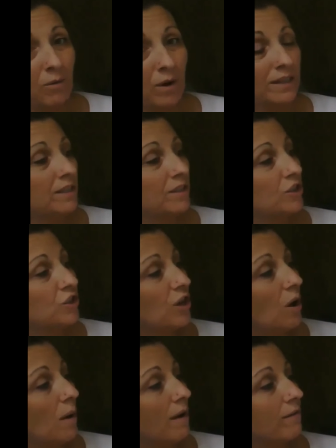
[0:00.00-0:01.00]
wanted to
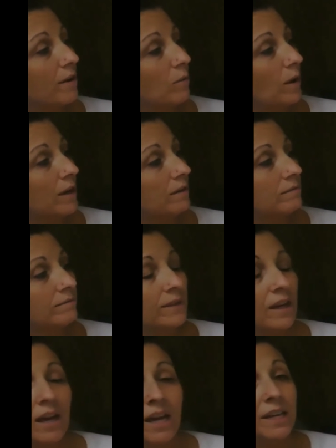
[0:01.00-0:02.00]
show everyone.
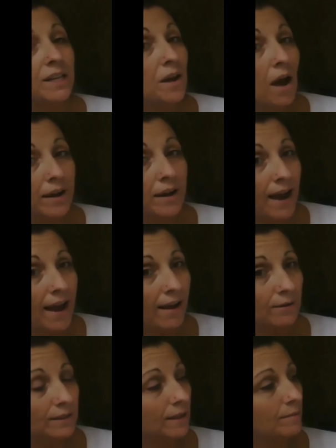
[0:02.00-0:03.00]
"Not
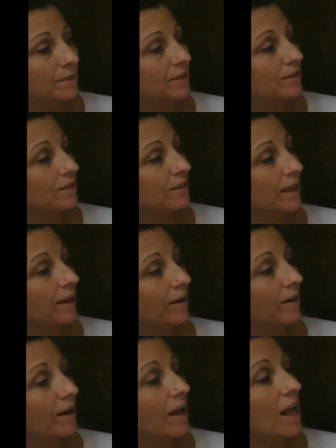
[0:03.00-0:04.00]
now," said Mr. Slinger.